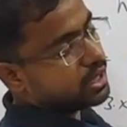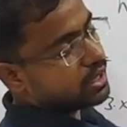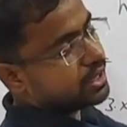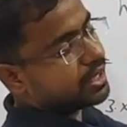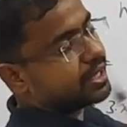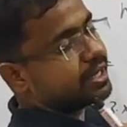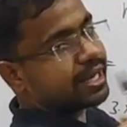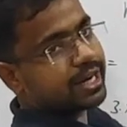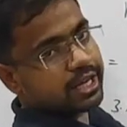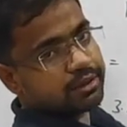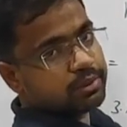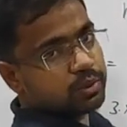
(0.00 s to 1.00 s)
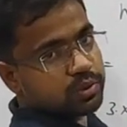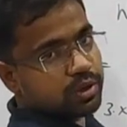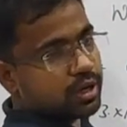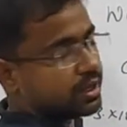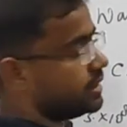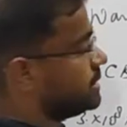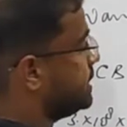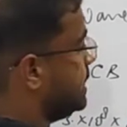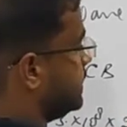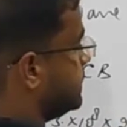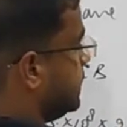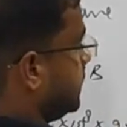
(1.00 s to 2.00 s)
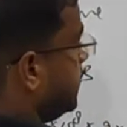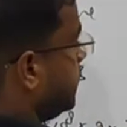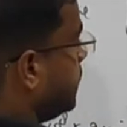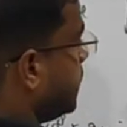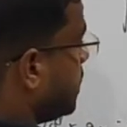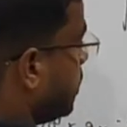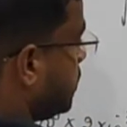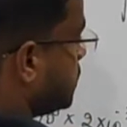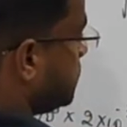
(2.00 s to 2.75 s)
then it can give you this direction, E cross